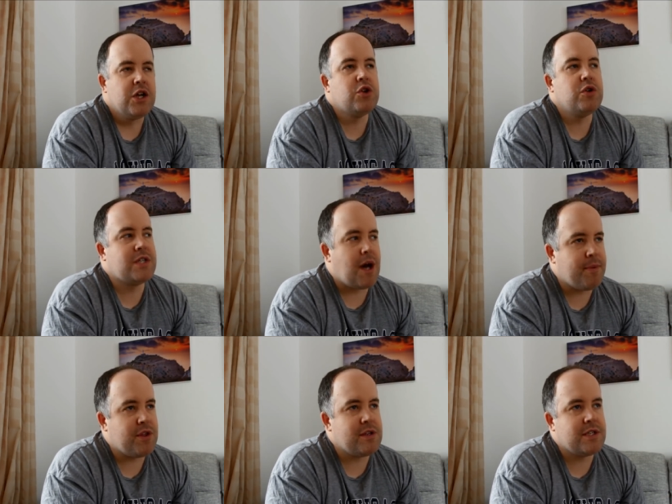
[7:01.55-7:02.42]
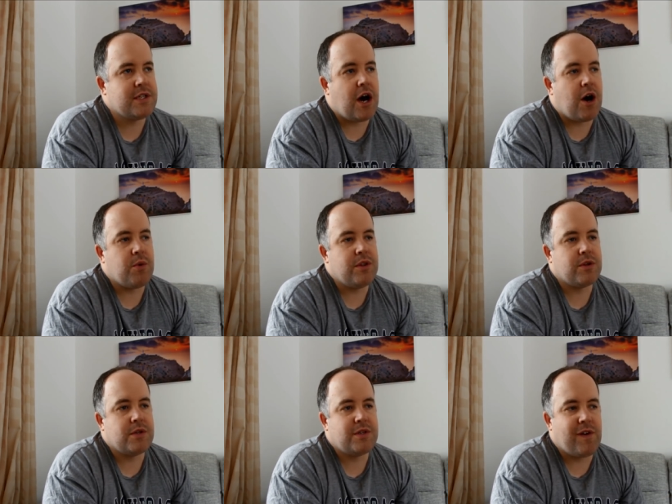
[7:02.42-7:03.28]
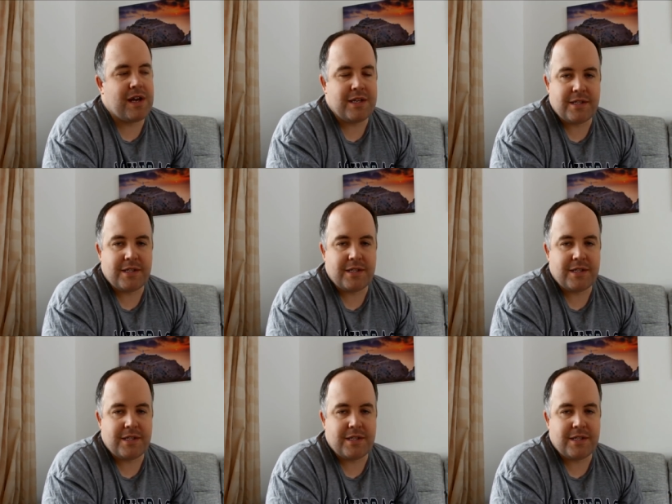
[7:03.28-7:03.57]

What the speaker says: Good type of thing to start with, because fairly